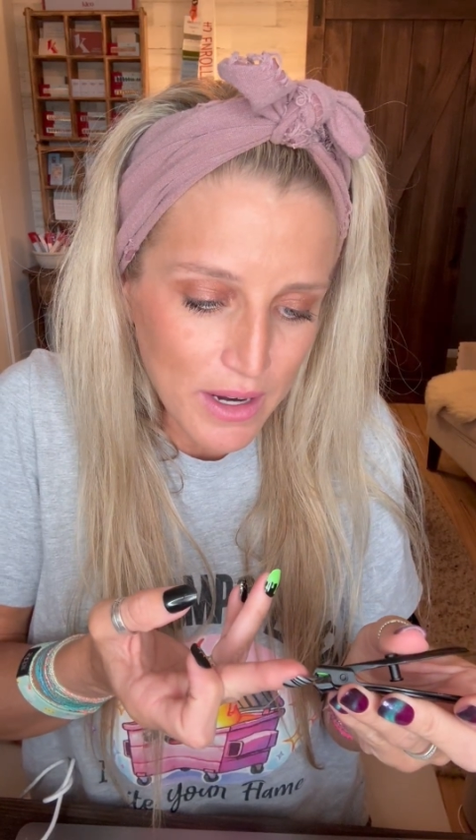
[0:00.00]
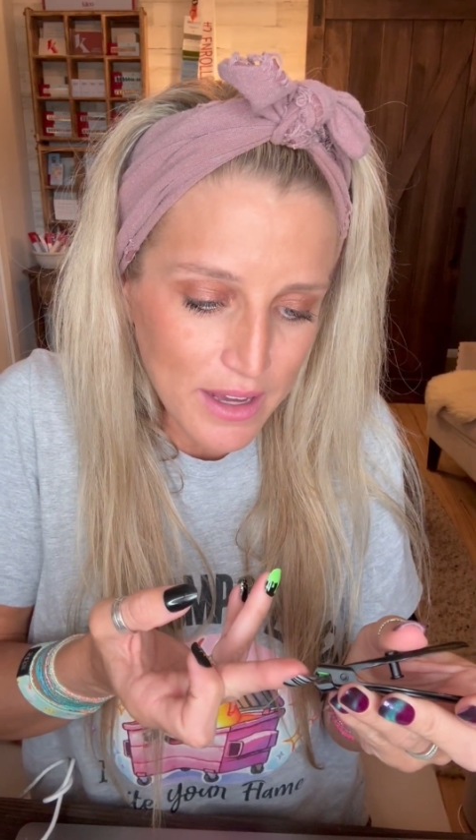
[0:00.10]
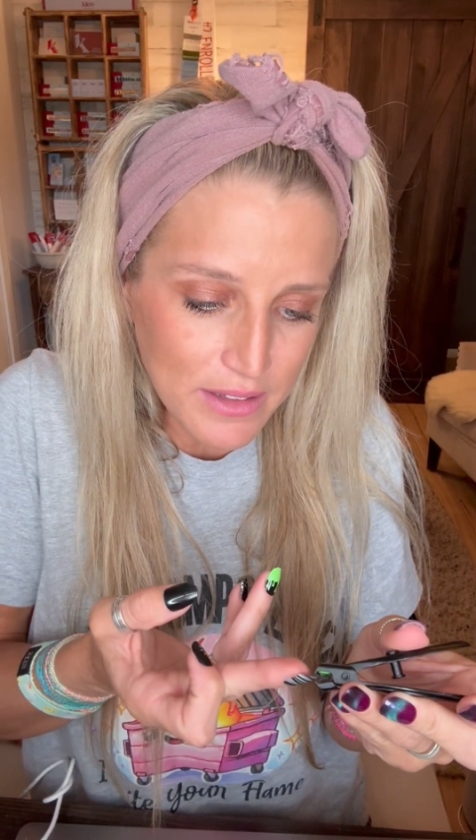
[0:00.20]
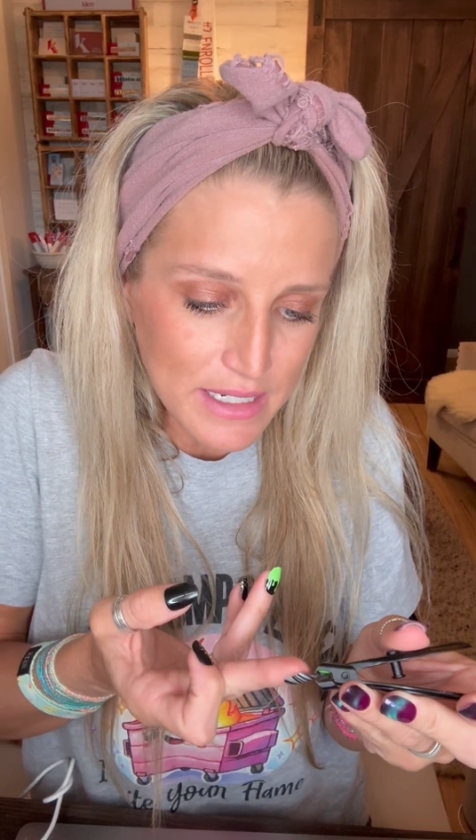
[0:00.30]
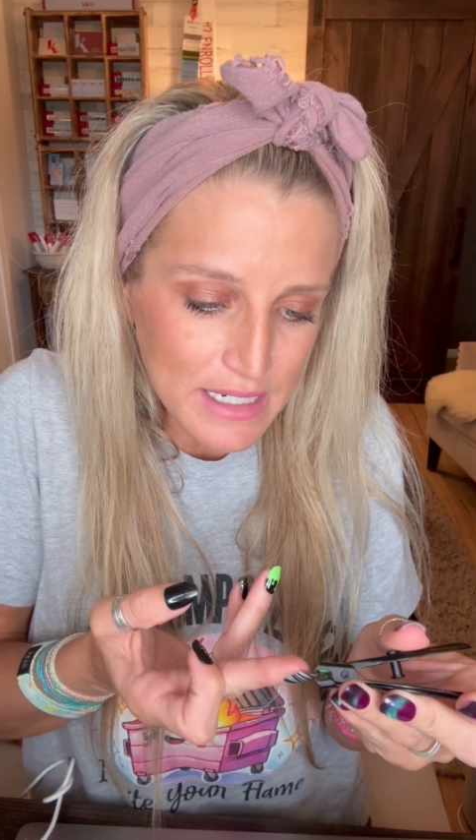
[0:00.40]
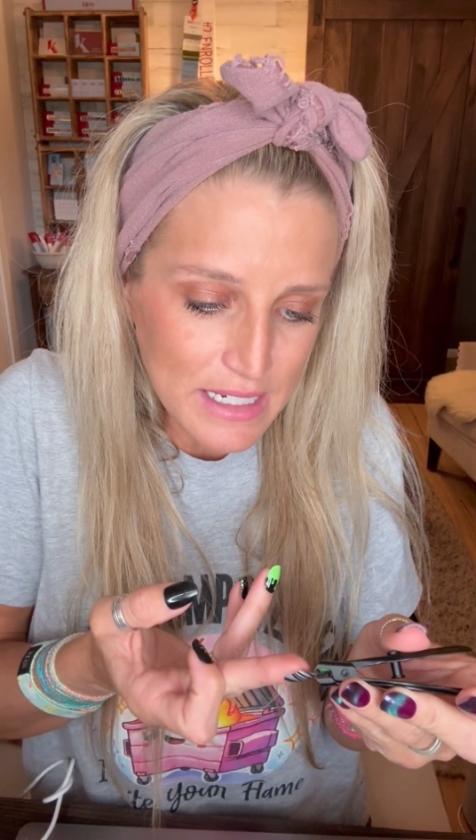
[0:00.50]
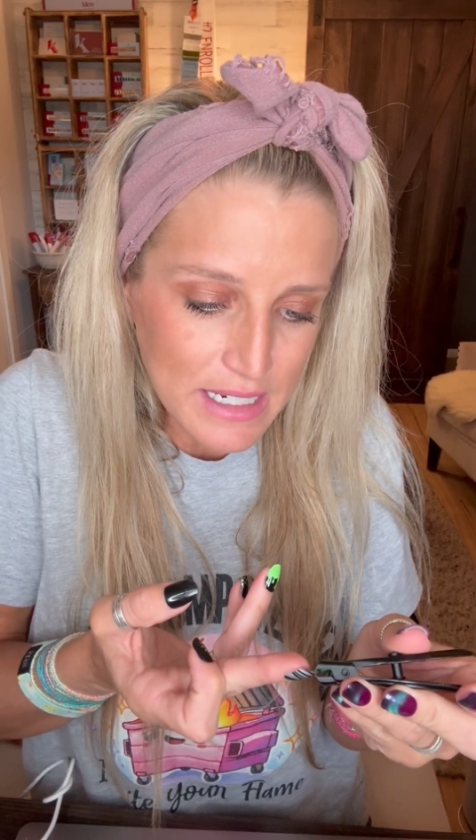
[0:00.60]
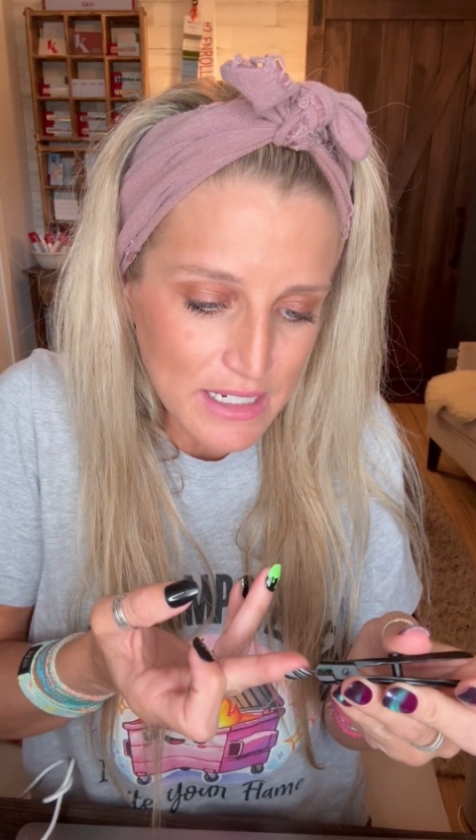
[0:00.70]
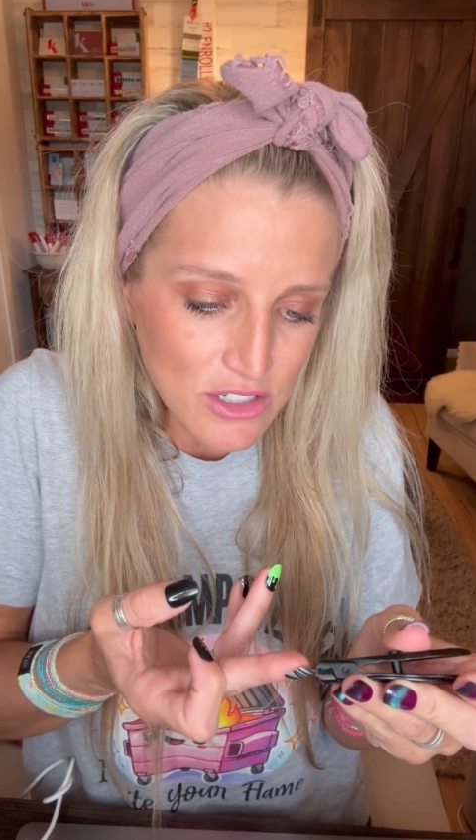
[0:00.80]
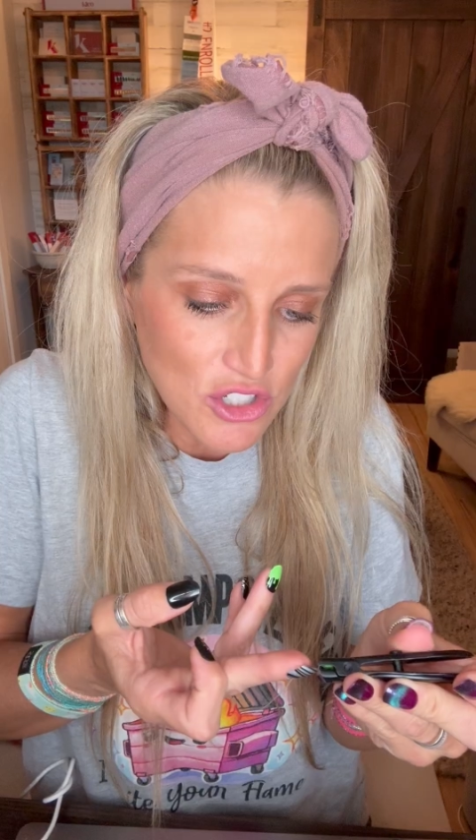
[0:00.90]

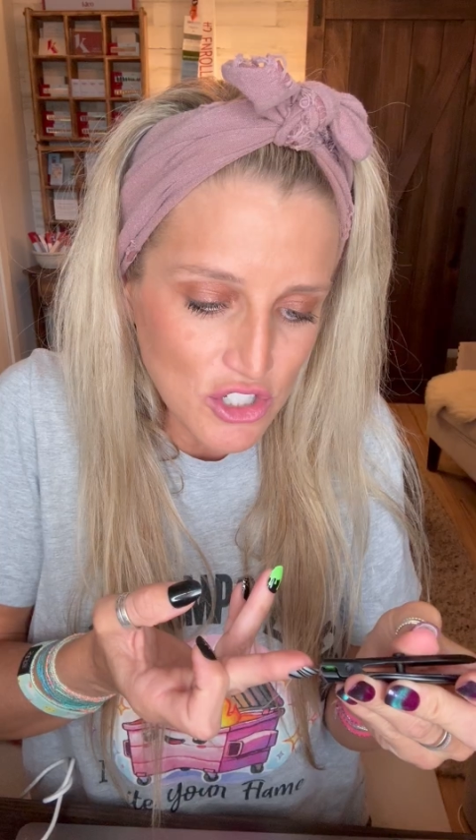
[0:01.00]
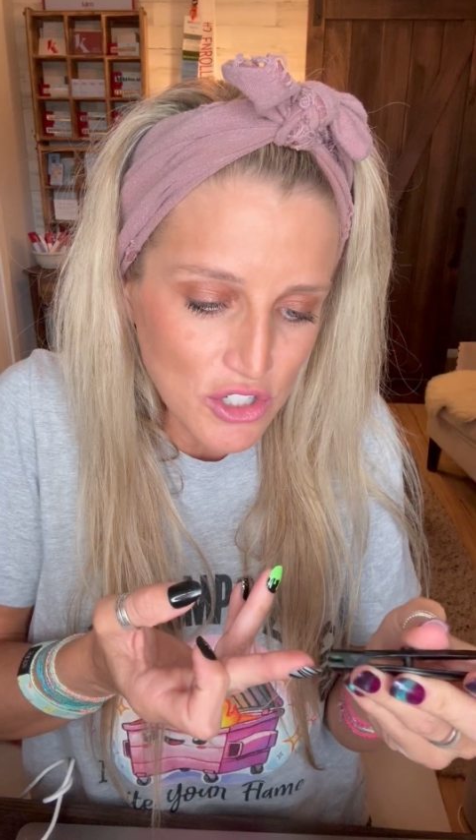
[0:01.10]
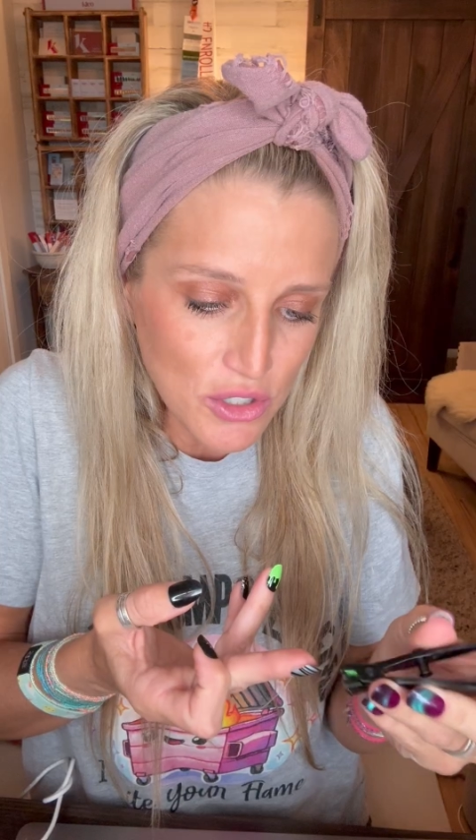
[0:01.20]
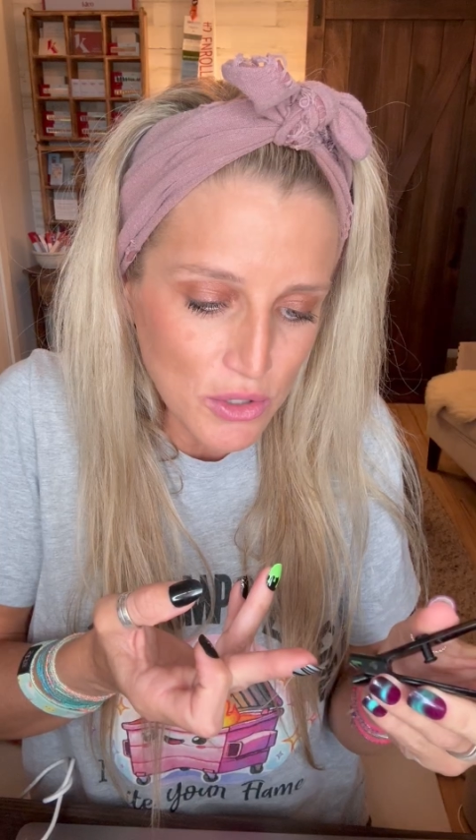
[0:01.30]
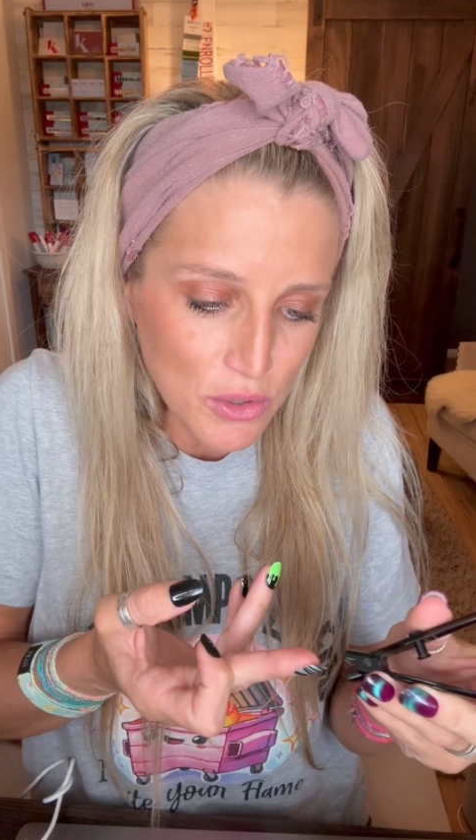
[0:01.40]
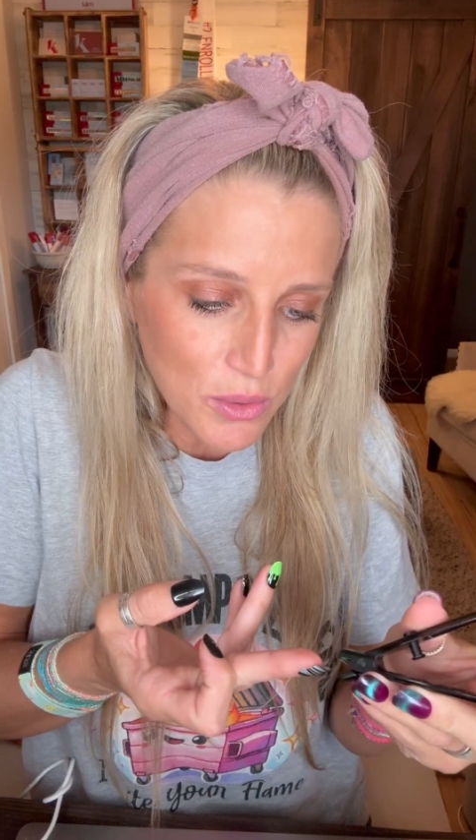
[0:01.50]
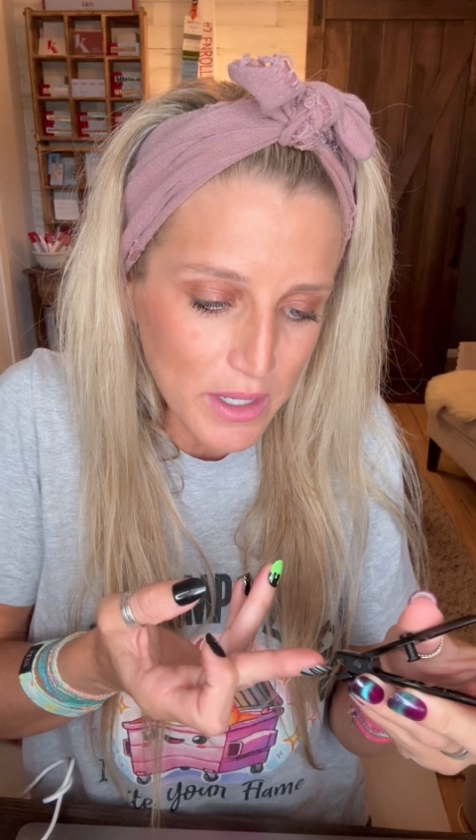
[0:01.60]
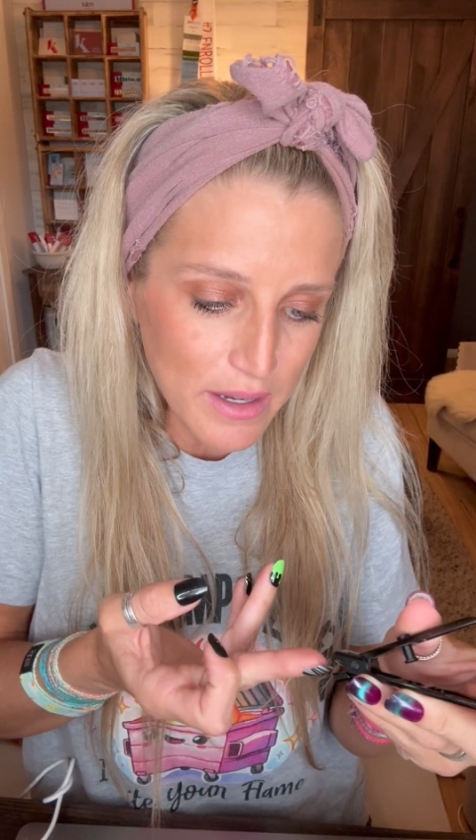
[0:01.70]
LED to,